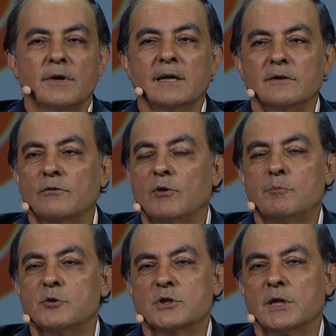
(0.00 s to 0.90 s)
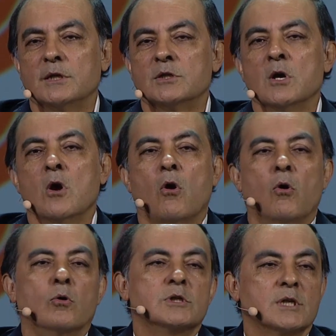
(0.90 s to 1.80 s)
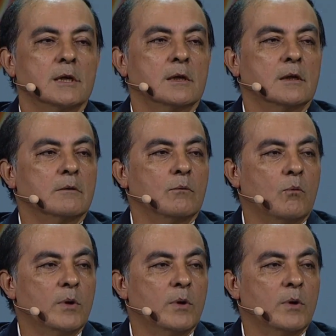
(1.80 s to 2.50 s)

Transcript: 93% wholesale